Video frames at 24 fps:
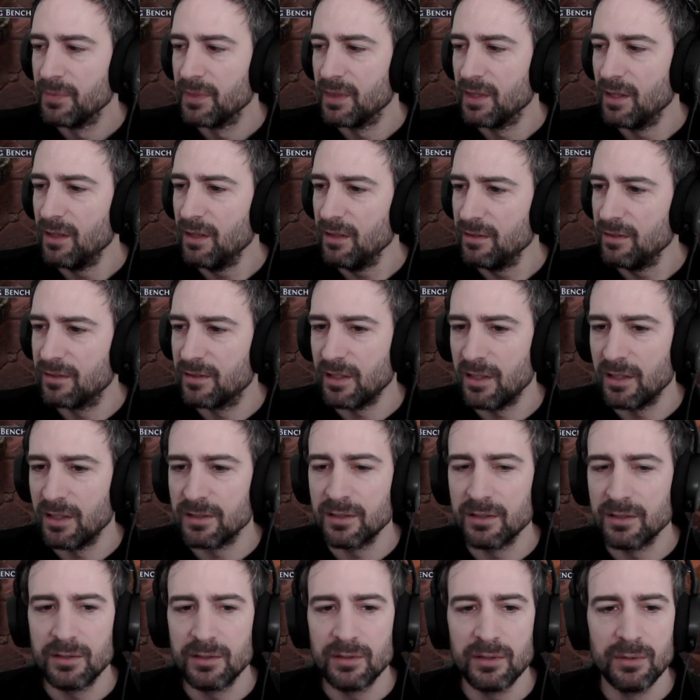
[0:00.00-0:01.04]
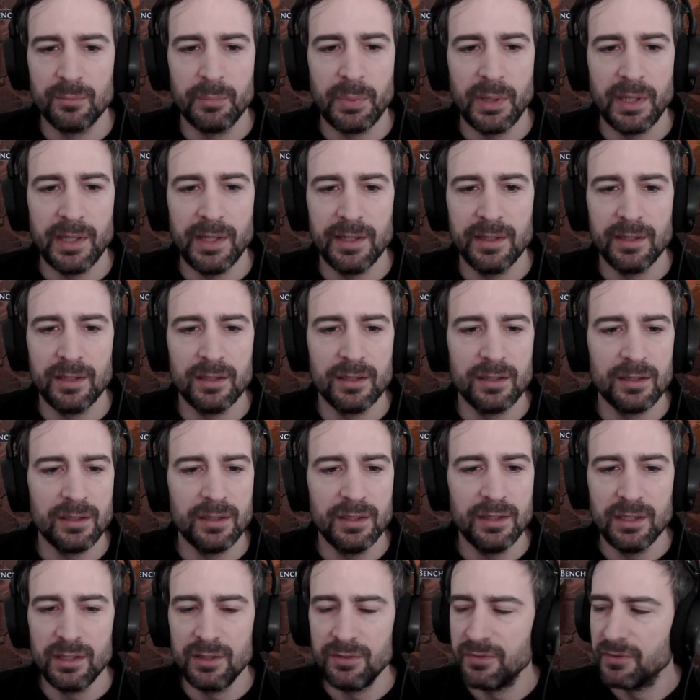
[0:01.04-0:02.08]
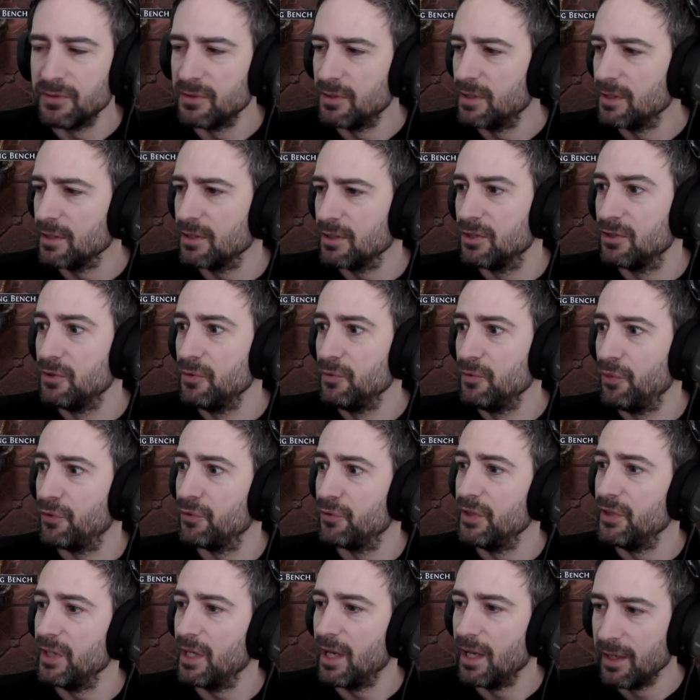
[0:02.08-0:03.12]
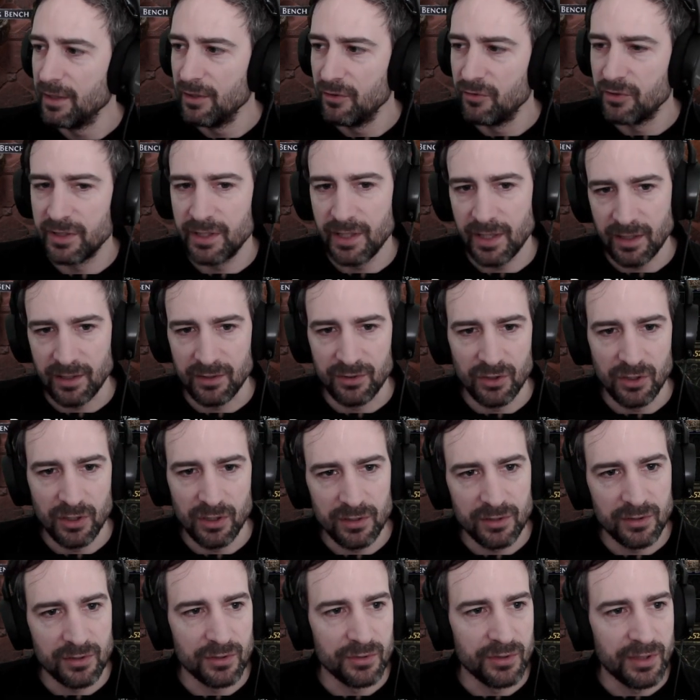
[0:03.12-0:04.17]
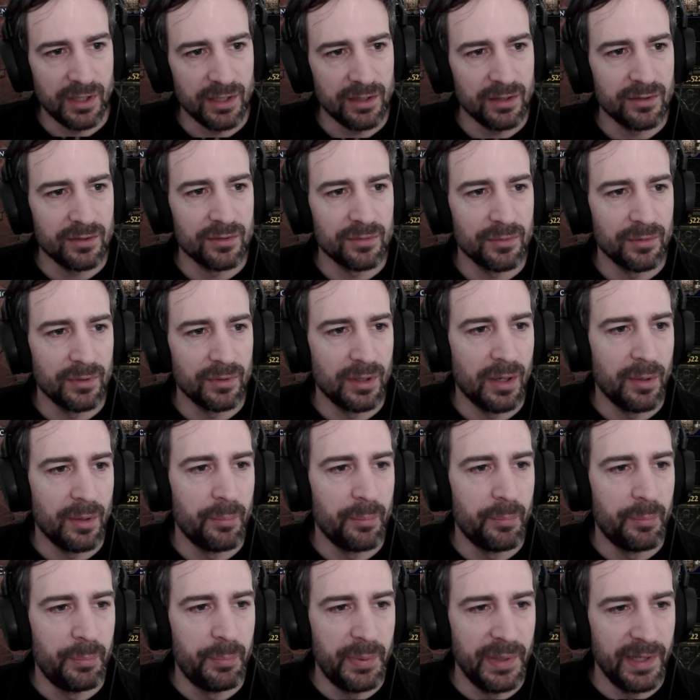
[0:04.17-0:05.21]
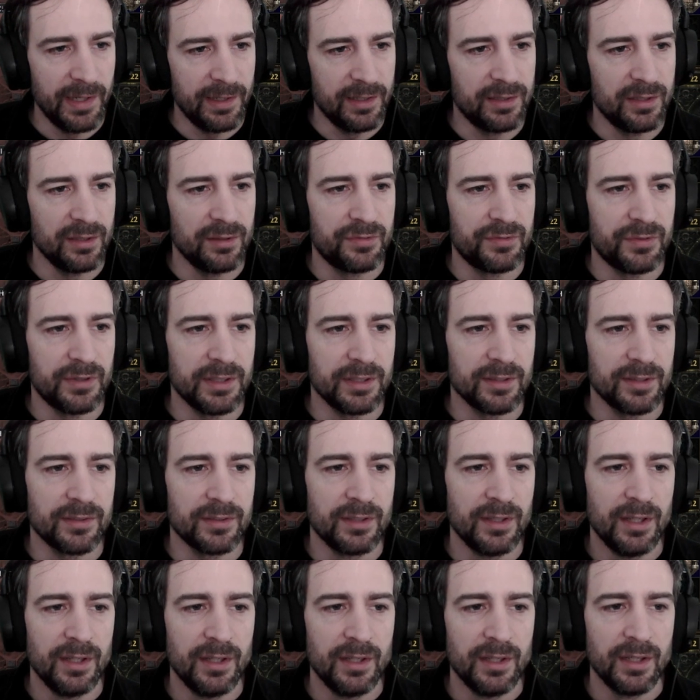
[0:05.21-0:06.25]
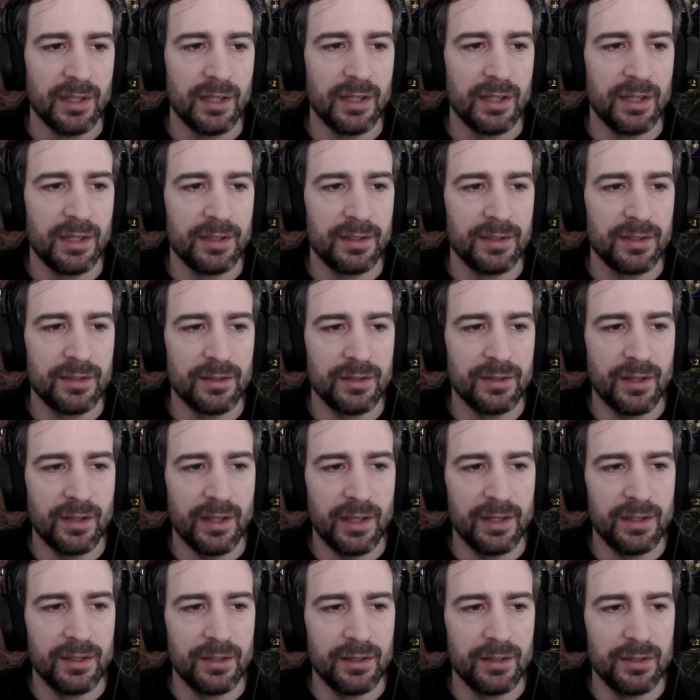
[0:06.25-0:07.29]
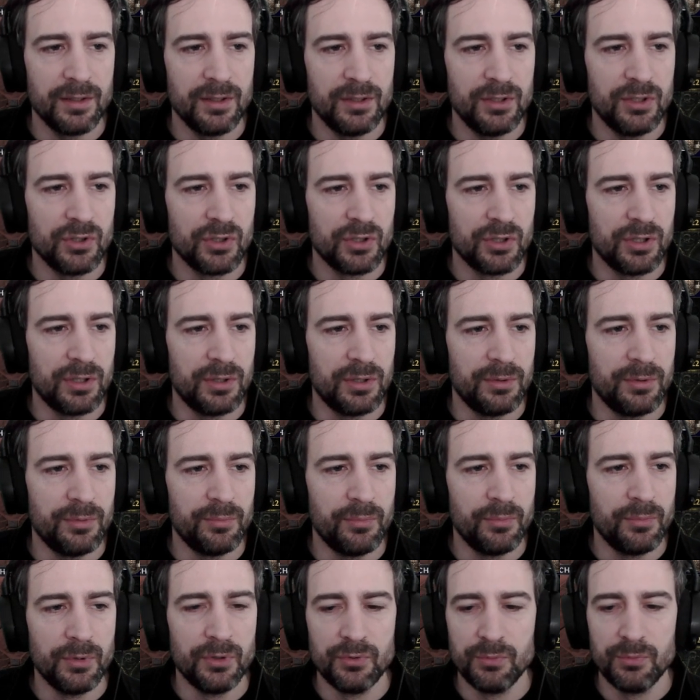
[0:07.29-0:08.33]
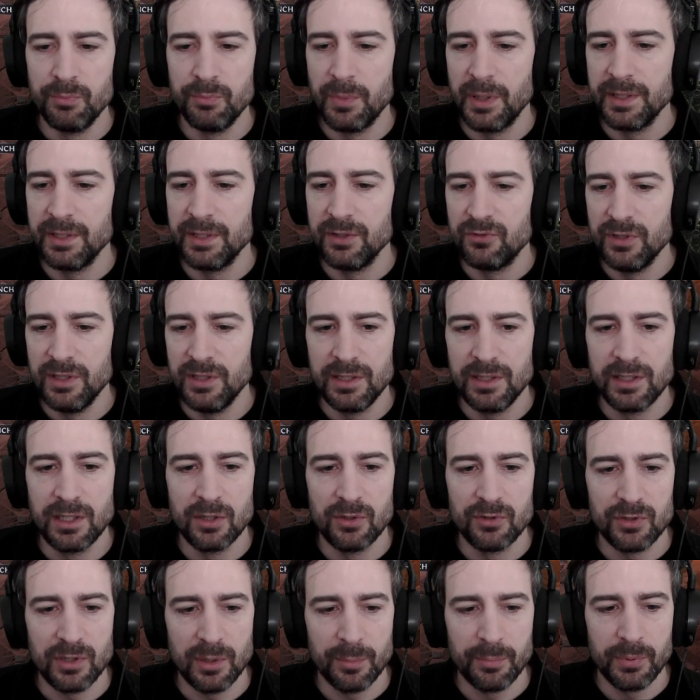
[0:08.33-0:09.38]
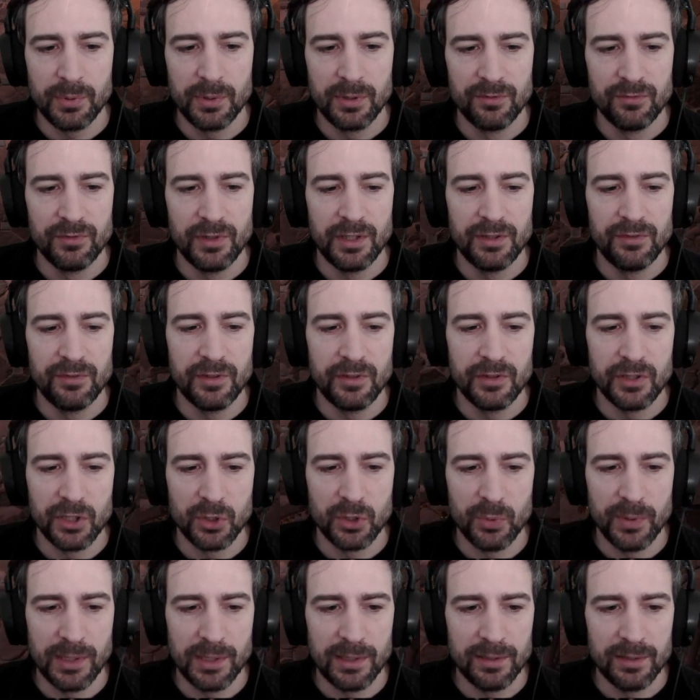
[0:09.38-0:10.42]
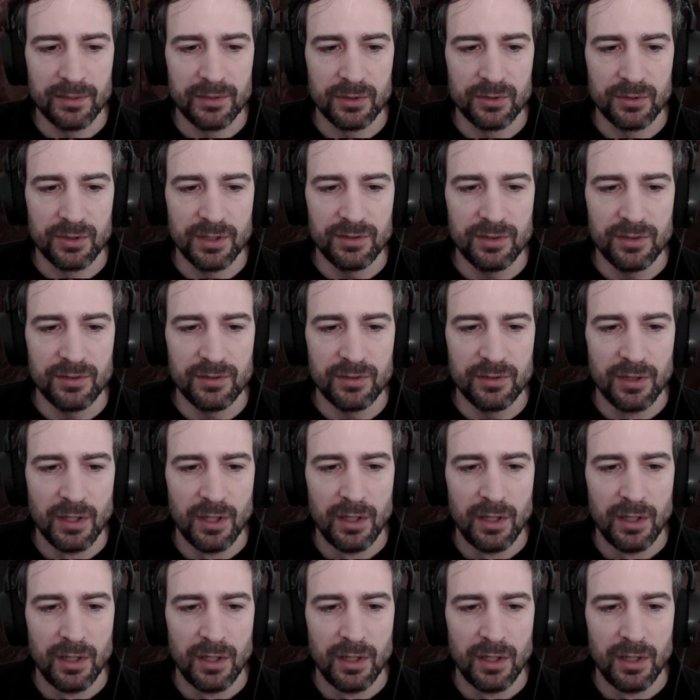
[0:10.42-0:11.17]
I started buying gear for like 200-300 exalts. So that's big difference. And then your money really goes up very, very quickly. So this is